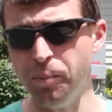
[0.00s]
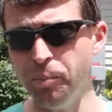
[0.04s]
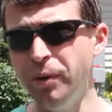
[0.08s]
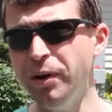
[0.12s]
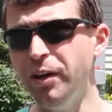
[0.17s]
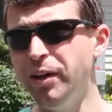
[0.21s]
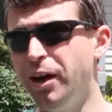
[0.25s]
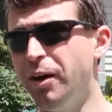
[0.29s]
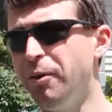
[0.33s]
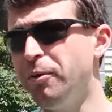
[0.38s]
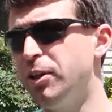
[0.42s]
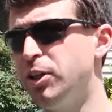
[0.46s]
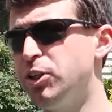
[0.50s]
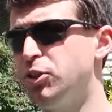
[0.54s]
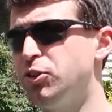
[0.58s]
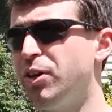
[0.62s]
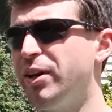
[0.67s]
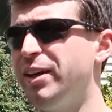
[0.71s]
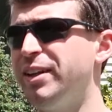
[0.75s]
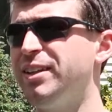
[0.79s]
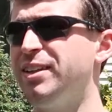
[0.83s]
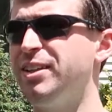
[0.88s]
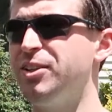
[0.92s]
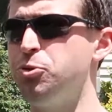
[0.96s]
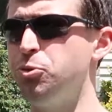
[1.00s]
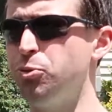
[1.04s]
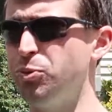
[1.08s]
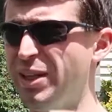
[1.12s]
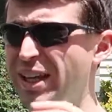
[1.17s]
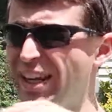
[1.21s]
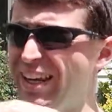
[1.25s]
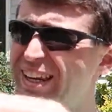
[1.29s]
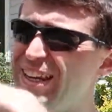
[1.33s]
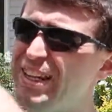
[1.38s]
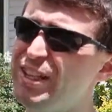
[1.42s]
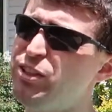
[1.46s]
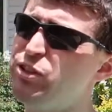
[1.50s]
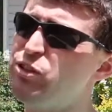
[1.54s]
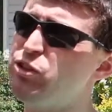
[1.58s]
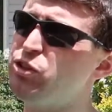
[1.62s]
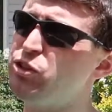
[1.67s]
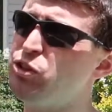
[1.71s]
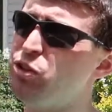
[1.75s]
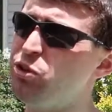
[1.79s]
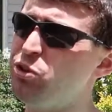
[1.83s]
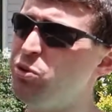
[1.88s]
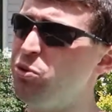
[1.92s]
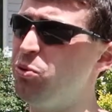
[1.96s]
but I'm going to try to get
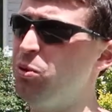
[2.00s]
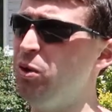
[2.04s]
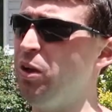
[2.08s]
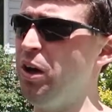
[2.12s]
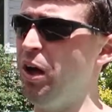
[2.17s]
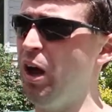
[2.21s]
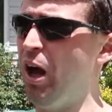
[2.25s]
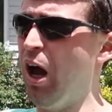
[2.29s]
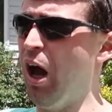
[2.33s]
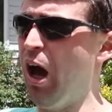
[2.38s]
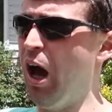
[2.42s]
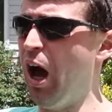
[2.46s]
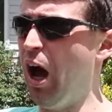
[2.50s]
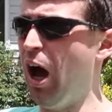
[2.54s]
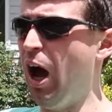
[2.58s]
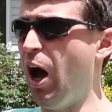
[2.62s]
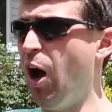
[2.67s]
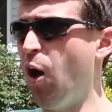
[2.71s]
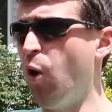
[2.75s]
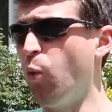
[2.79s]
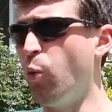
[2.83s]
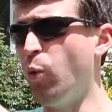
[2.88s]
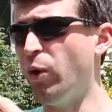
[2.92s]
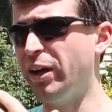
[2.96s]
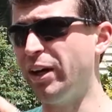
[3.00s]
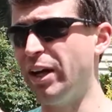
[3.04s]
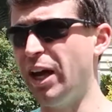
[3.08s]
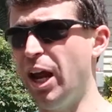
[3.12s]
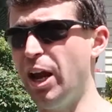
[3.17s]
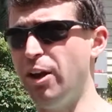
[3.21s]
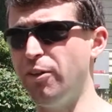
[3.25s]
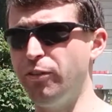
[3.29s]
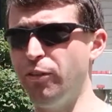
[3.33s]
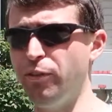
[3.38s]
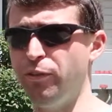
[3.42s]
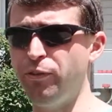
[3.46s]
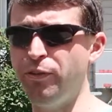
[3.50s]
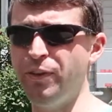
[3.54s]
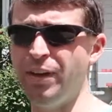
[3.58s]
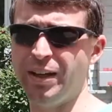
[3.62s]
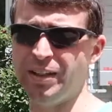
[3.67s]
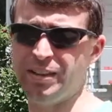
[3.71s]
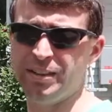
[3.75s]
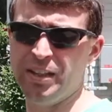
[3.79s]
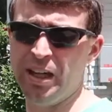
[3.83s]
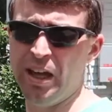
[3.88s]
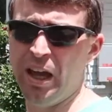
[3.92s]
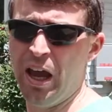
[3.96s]
into what kind of
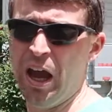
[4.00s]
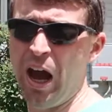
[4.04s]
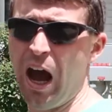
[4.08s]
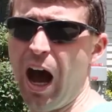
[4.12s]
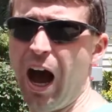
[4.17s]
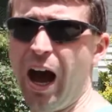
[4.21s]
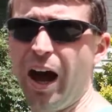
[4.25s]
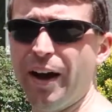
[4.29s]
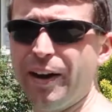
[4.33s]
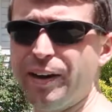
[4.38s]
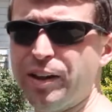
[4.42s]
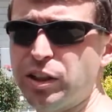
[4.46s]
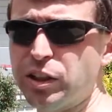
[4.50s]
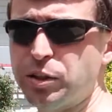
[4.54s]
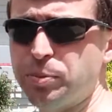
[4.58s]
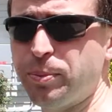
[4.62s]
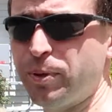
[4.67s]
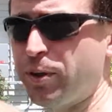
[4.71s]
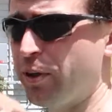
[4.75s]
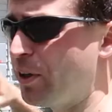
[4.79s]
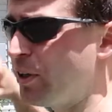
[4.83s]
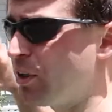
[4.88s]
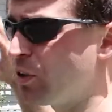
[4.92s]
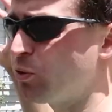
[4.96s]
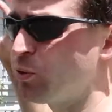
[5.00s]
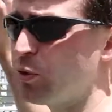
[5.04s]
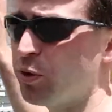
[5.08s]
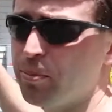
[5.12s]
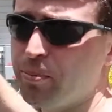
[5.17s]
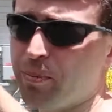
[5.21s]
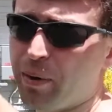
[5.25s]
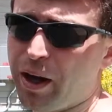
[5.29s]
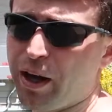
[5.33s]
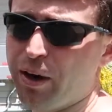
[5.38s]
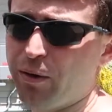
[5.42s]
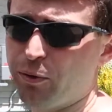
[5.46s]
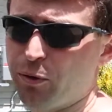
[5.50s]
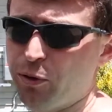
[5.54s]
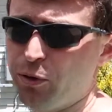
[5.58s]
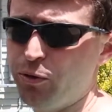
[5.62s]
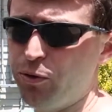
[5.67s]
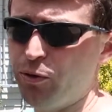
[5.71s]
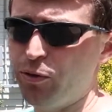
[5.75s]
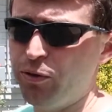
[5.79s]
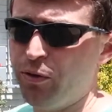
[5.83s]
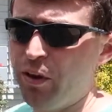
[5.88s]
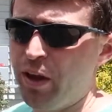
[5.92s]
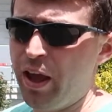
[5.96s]
effect I experience with my
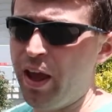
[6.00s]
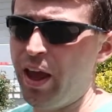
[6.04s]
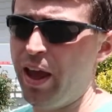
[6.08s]
roof,